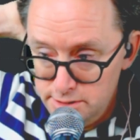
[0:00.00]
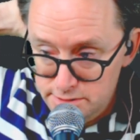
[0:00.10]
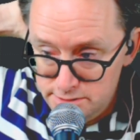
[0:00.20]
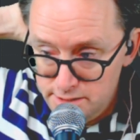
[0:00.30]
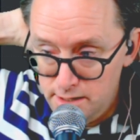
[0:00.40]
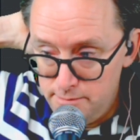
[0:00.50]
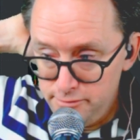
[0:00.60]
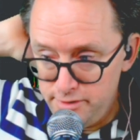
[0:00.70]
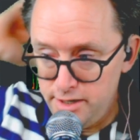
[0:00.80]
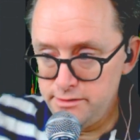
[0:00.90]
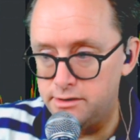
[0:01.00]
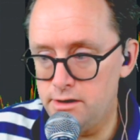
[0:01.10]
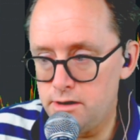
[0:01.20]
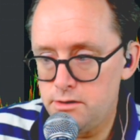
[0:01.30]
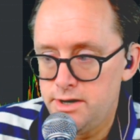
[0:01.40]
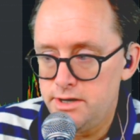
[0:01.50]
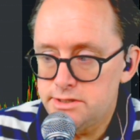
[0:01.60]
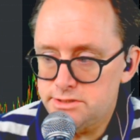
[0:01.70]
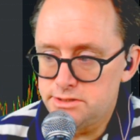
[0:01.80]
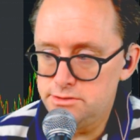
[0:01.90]
set up and ready to go
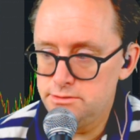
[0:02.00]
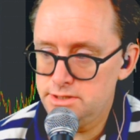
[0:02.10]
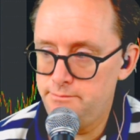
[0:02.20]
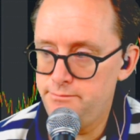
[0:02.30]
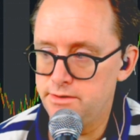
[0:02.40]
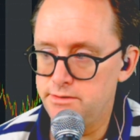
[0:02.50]
is to do something.